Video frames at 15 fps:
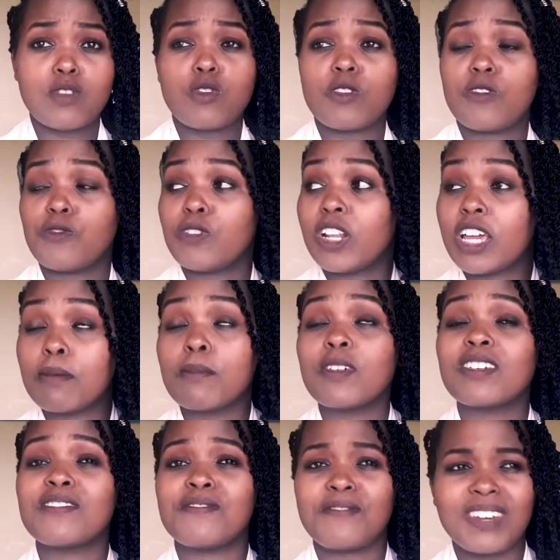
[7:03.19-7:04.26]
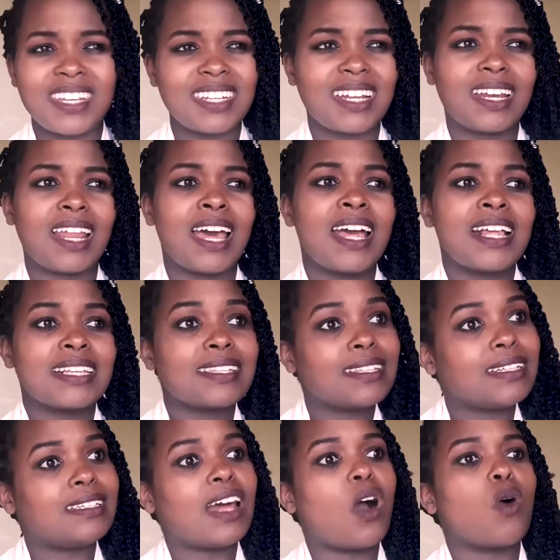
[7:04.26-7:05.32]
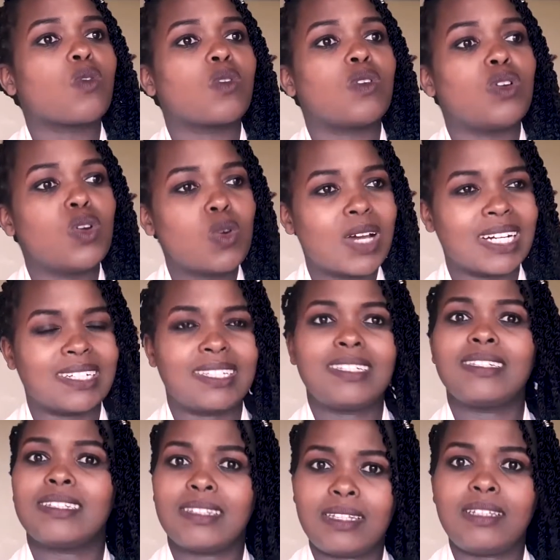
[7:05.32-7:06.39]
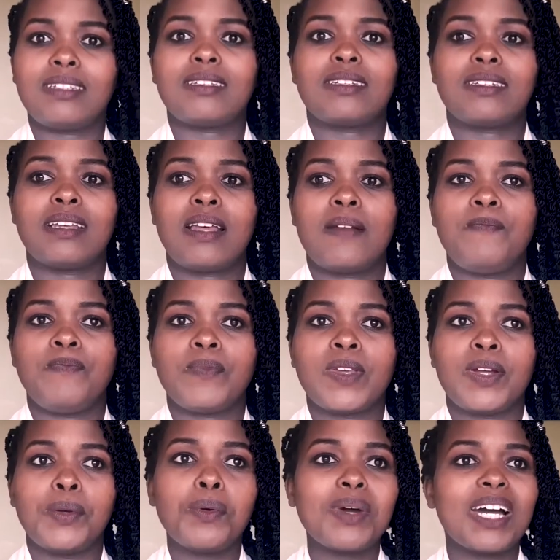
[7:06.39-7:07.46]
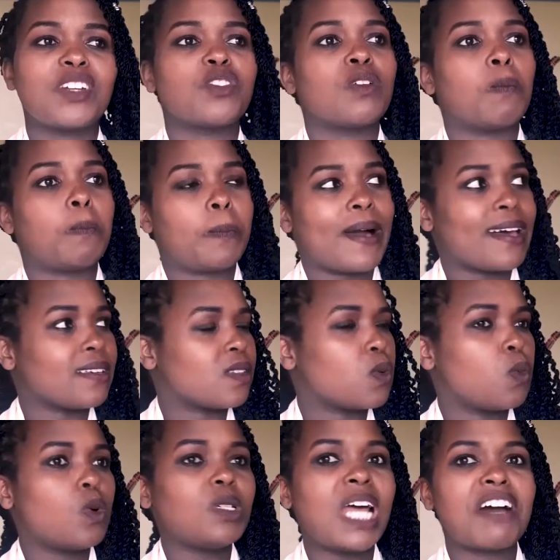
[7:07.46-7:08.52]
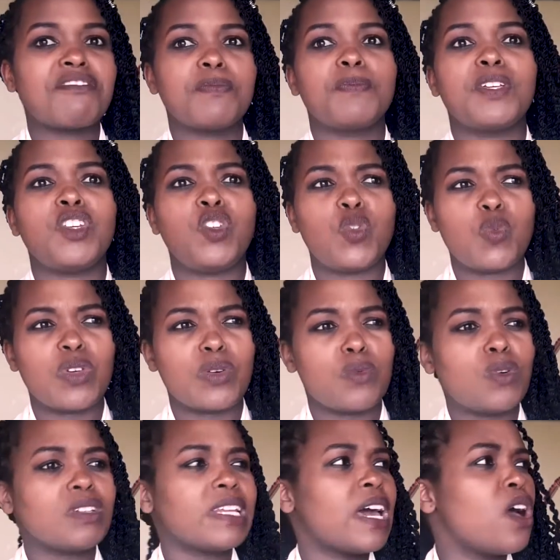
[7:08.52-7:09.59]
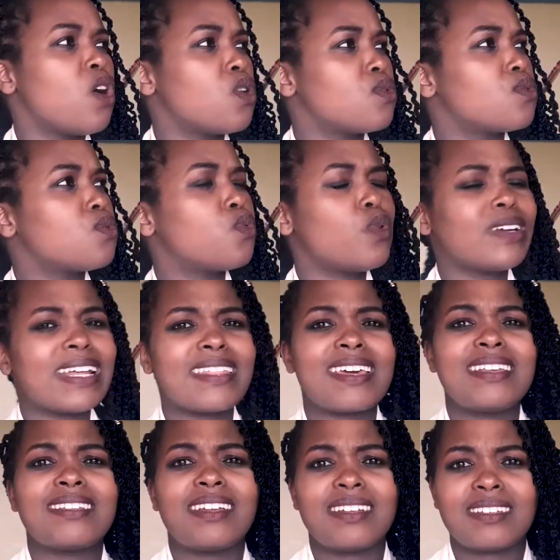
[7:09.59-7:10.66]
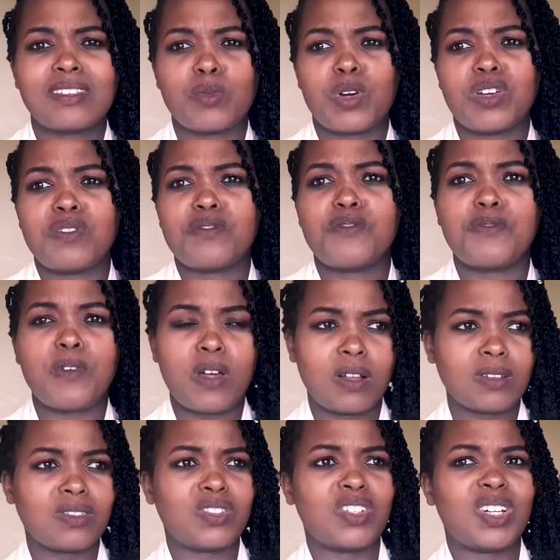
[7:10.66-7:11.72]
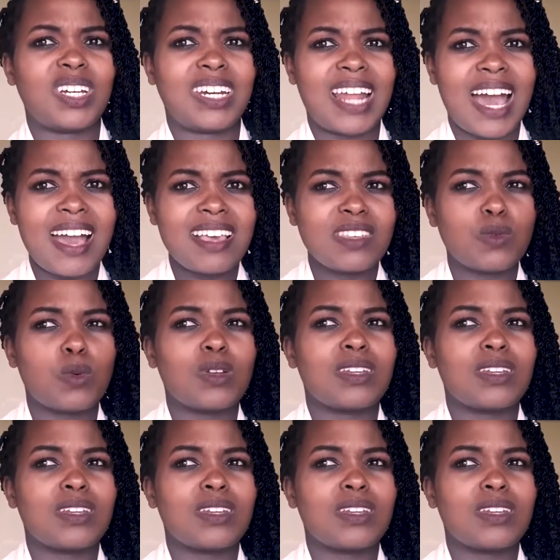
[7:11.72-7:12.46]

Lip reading: When you're feeling motivated, sit down, look at these things. Look at your past. What have you been doing? What are the instances when you felt really nice?